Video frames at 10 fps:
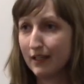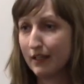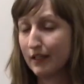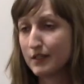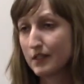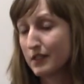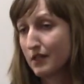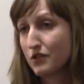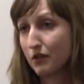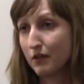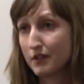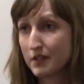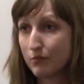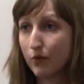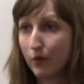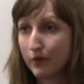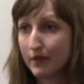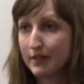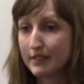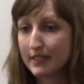it's essential, it's
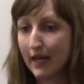important,